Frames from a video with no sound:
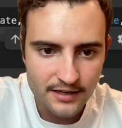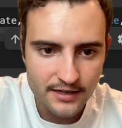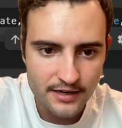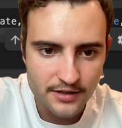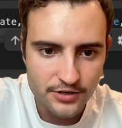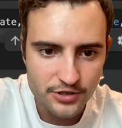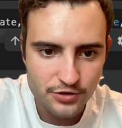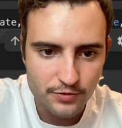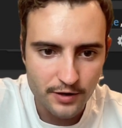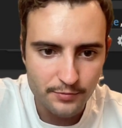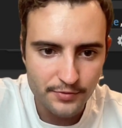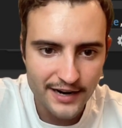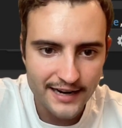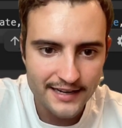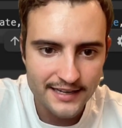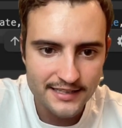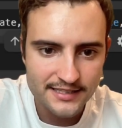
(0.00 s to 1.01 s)
Another square
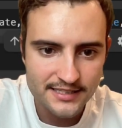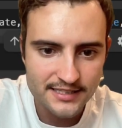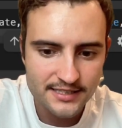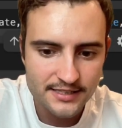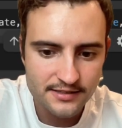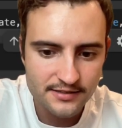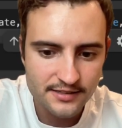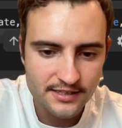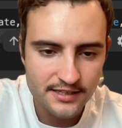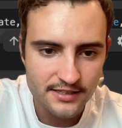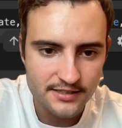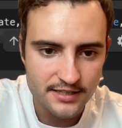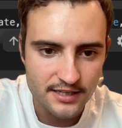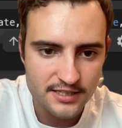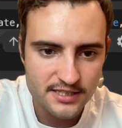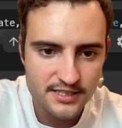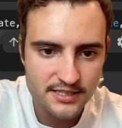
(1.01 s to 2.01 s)
brackets
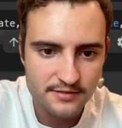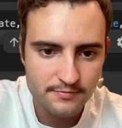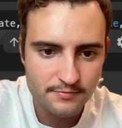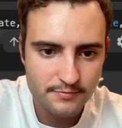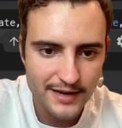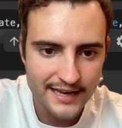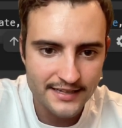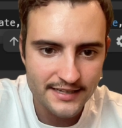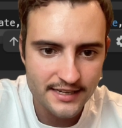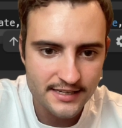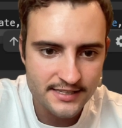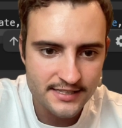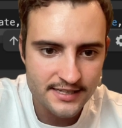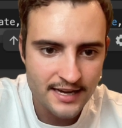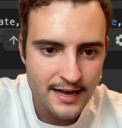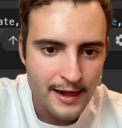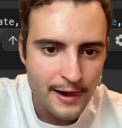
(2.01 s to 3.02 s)
because it's
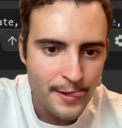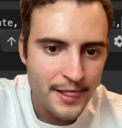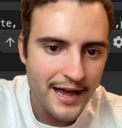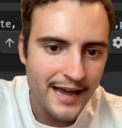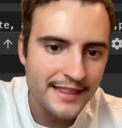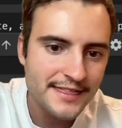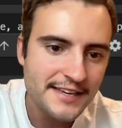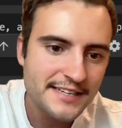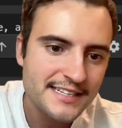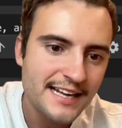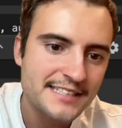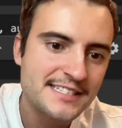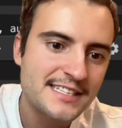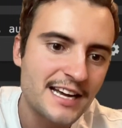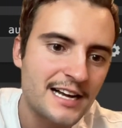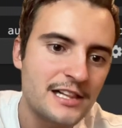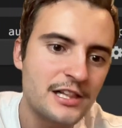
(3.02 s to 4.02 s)
pandas. And this
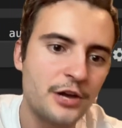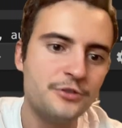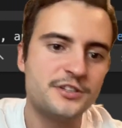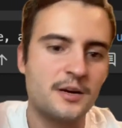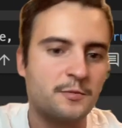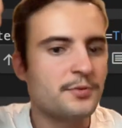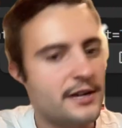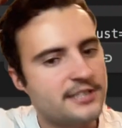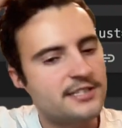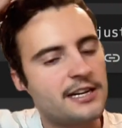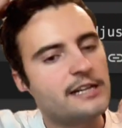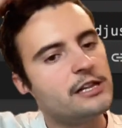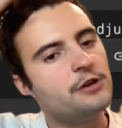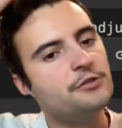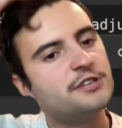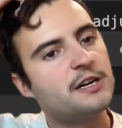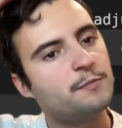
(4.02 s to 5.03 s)
gets the closing price. The
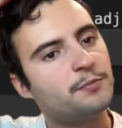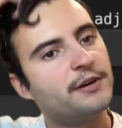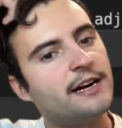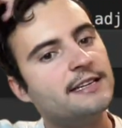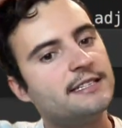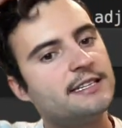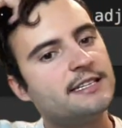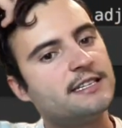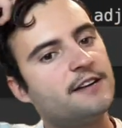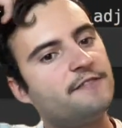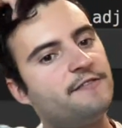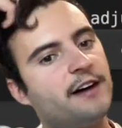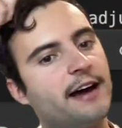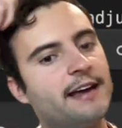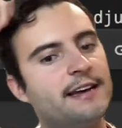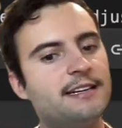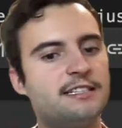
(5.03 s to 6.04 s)
closing price is
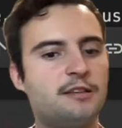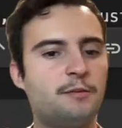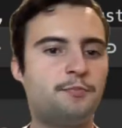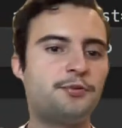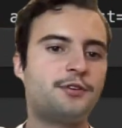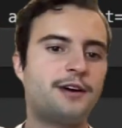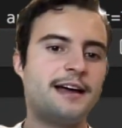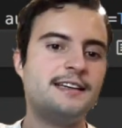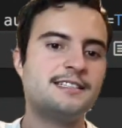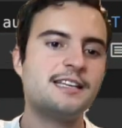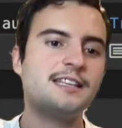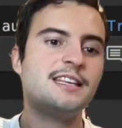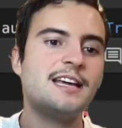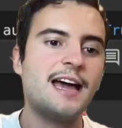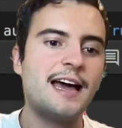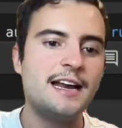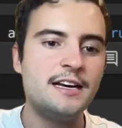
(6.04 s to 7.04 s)
defined as the price at
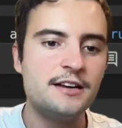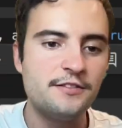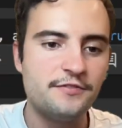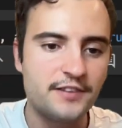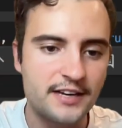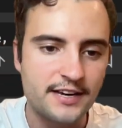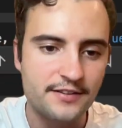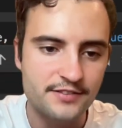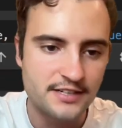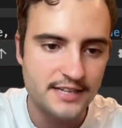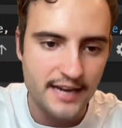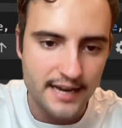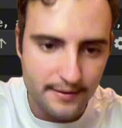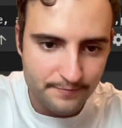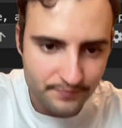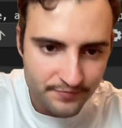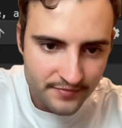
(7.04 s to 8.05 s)
the end of a given
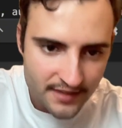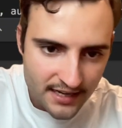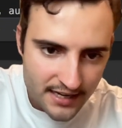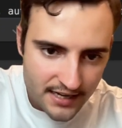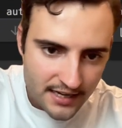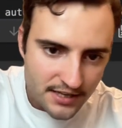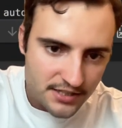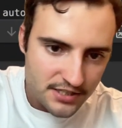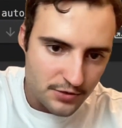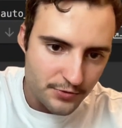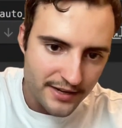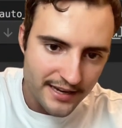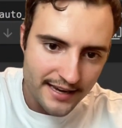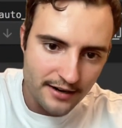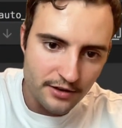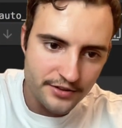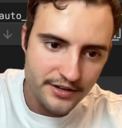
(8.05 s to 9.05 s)
day. So we
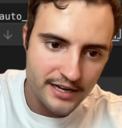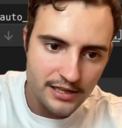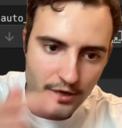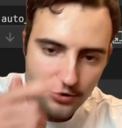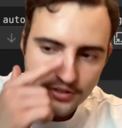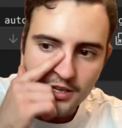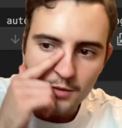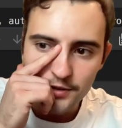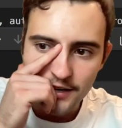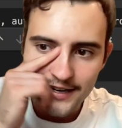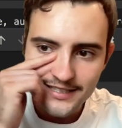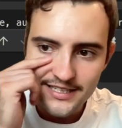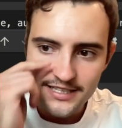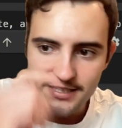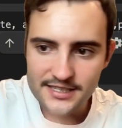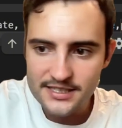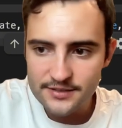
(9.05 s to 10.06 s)
get all the closing
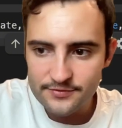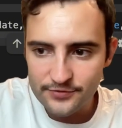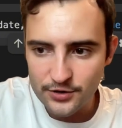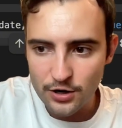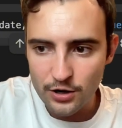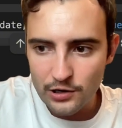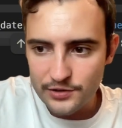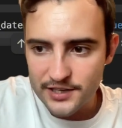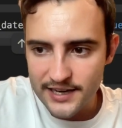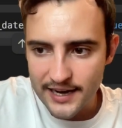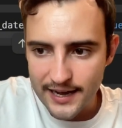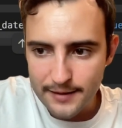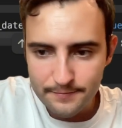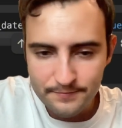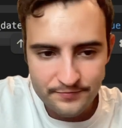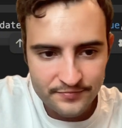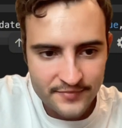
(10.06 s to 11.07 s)
prices for all the
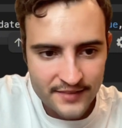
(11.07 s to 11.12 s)
day.